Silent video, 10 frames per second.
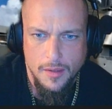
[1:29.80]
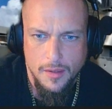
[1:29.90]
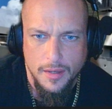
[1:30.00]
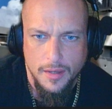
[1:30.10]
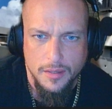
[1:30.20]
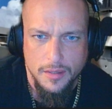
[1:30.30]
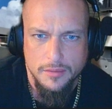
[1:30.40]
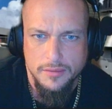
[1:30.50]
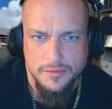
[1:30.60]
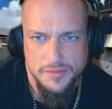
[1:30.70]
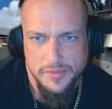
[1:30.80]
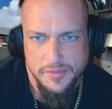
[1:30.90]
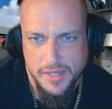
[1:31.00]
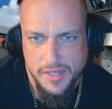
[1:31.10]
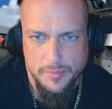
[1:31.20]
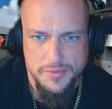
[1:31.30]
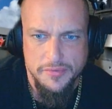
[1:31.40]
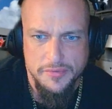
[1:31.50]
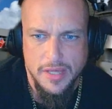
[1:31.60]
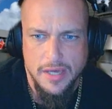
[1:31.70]
And here's some examples
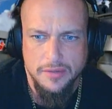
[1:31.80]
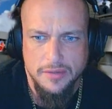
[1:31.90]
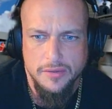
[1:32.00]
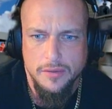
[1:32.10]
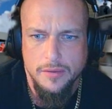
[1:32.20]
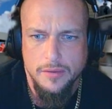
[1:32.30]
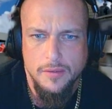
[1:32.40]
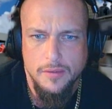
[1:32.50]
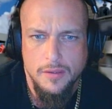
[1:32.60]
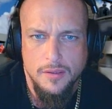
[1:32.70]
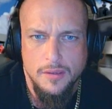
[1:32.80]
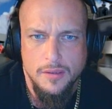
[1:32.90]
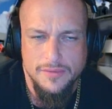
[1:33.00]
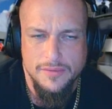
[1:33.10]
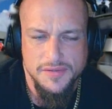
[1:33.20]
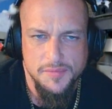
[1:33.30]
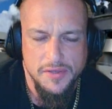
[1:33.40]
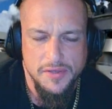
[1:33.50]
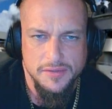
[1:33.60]
of that. This is basic